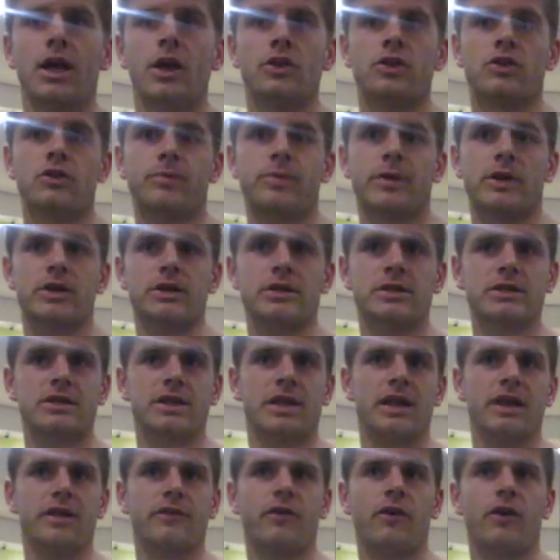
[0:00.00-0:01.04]
just because
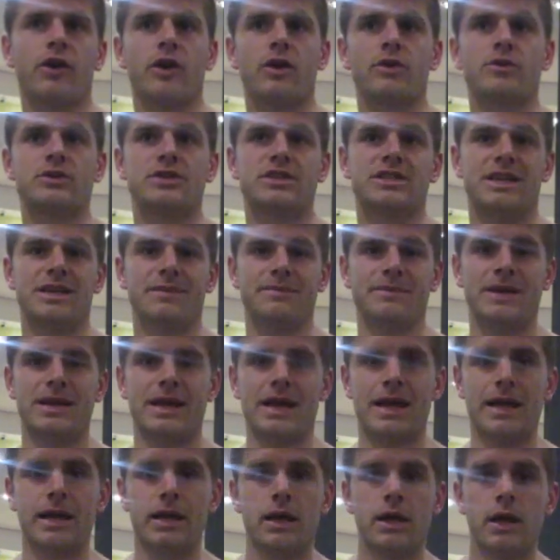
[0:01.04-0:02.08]
if I don't
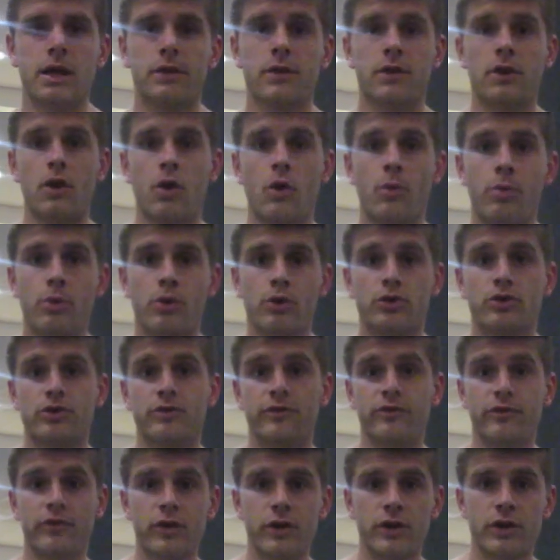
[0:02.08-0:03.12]
stimulate the lower
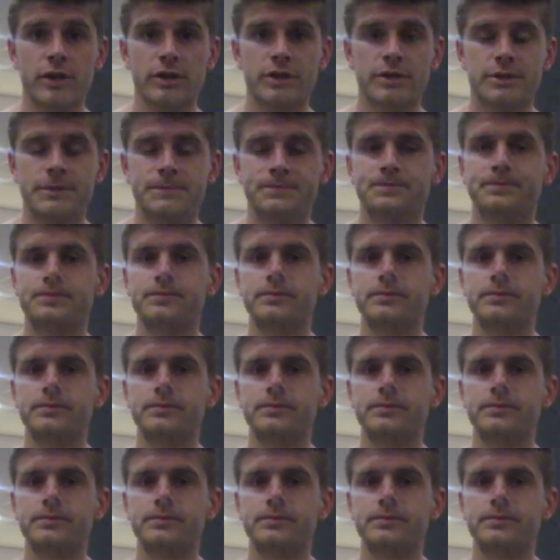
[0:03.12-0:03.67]
portion first,